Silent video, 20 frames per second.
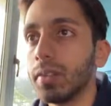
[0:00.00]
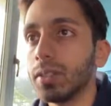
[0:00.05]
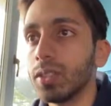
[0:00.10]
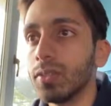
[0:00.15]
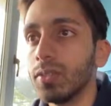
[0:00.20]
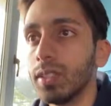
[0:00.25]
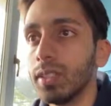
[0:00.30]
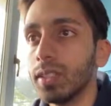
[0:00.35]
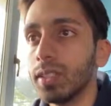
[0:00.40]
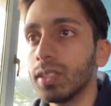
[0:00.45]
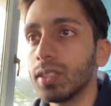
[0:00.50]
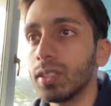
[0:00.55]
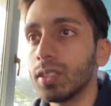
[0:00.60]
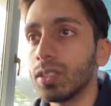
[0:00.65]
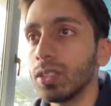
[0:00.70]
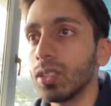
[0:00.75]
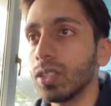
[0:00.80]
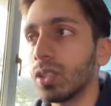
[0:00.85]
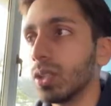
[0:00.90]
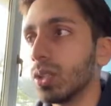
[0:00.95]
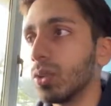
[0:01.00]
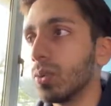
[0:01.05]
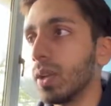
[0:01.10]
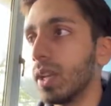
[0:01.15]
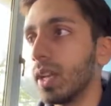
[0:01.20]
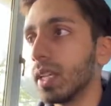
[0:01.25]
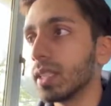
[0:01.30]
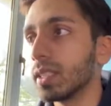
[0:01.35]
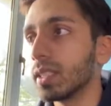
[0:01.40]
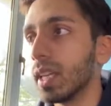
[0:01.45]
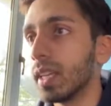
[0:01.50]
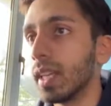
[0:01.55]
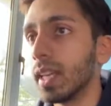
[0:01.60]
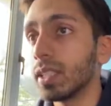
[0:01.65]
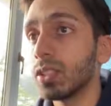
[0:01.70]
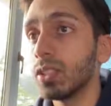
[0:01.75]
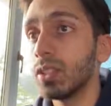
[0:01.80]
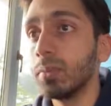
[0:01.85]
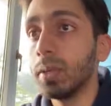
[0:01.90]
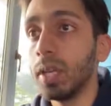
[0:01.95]
So this is the circle of Willis, and that's
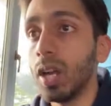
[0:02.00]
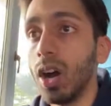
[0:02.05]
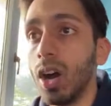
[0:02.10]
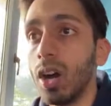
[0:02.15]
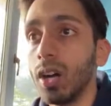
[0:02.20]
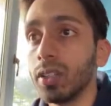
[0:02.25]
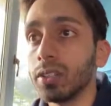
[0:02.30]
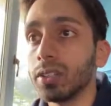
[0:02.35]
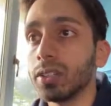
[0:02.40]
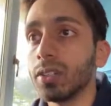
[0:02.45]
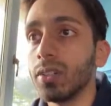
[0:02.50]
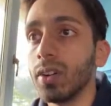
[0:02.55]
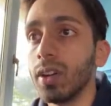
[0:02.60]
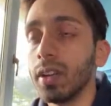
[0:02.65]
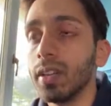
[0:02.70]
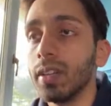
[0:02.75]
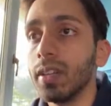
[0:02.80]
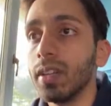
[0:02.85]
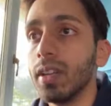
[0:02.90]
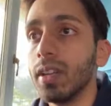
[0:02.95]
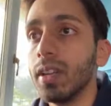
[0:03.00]
going to be our answer, right?